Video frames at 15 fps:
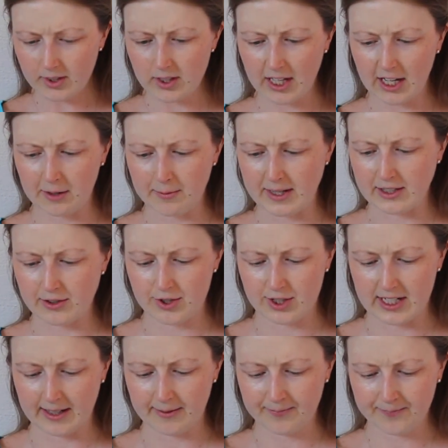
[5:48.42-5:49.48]
That'll be
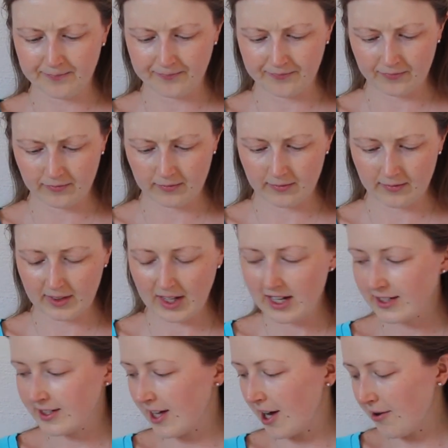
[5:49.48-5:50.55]
interesting.
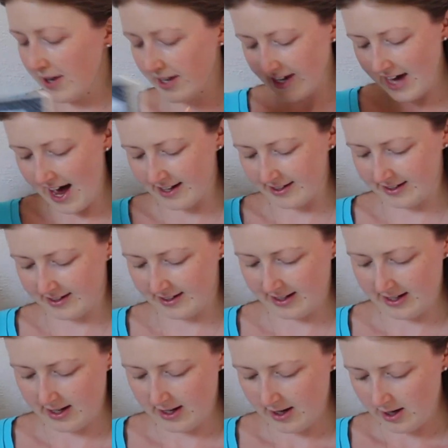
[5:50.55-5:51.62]
So,
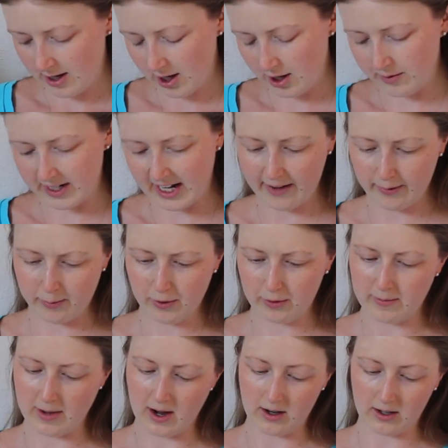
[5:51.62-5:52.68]
yes. Oh, and I have a
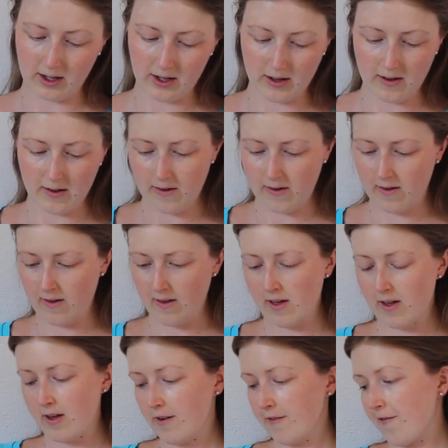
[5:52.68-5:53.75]
bookmark.
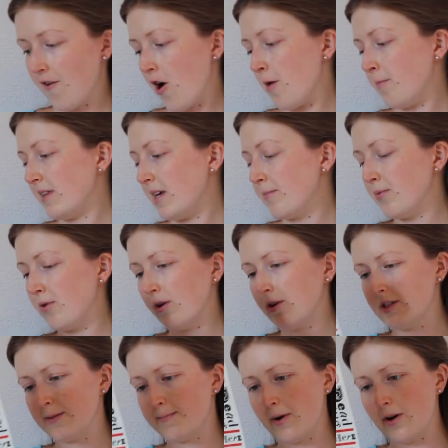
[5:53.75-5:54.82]
From the
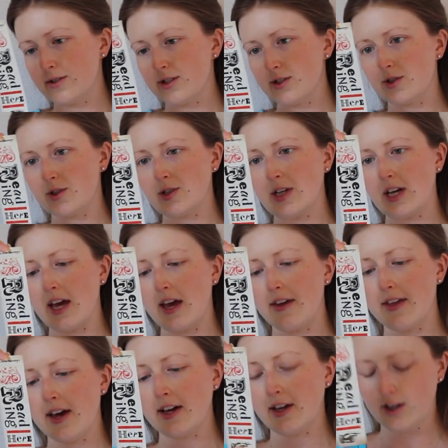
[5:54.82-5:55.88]
book depository.
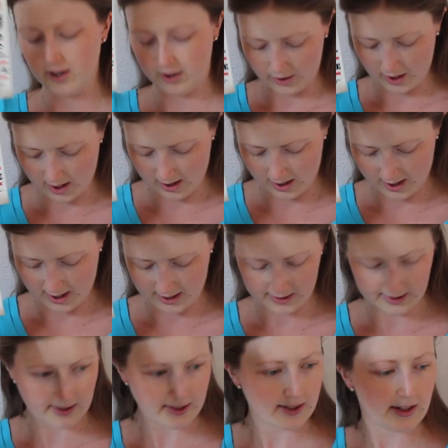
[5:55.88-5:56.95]
Thank you,
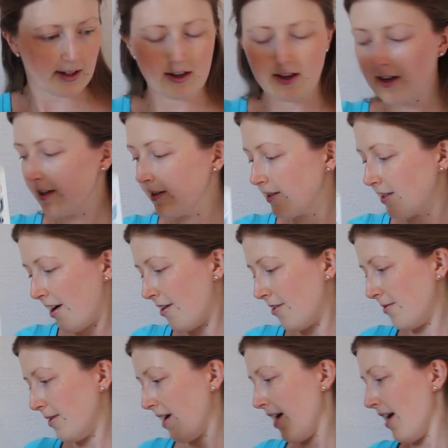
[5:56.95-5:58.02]
guys.
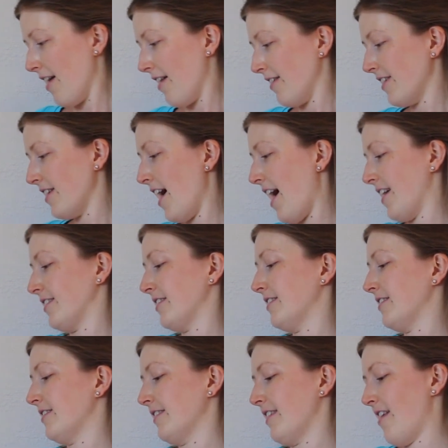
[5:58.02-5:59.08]
So,
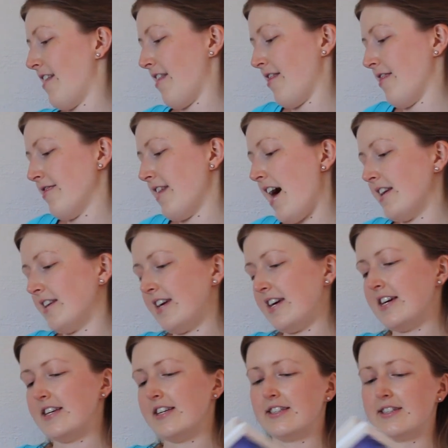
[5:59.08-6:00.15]
yes. That
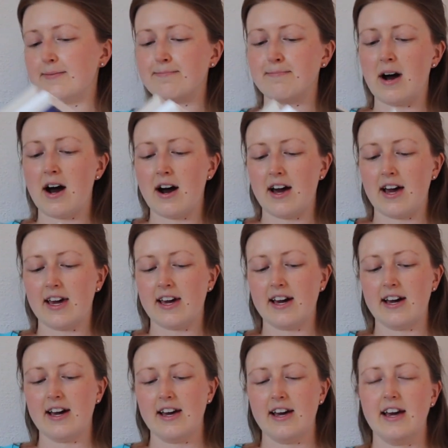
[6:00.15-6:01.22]
is my
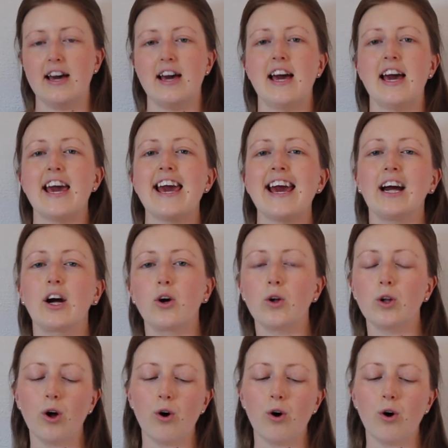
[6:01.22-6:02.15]
Ickle